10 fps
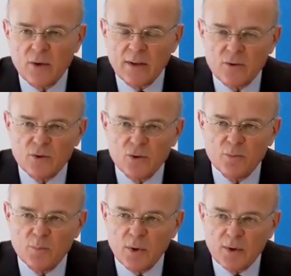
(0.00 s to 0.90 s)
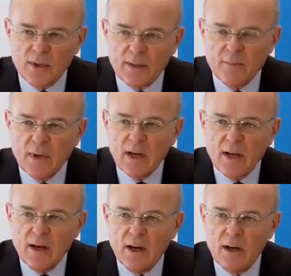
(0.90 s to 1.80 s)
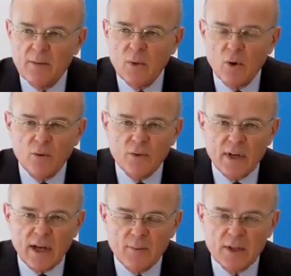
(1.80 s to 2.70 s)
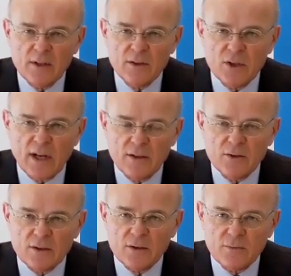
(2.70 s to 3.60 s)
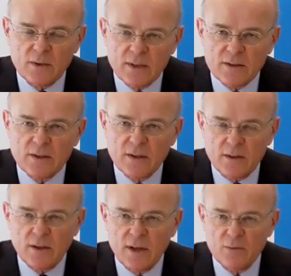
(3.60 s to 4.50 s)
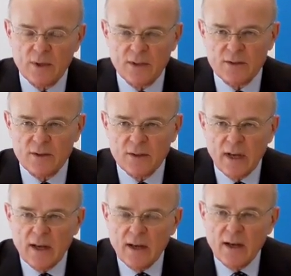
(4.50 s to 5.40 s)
trying to support them overcoming the challenges of these three risks.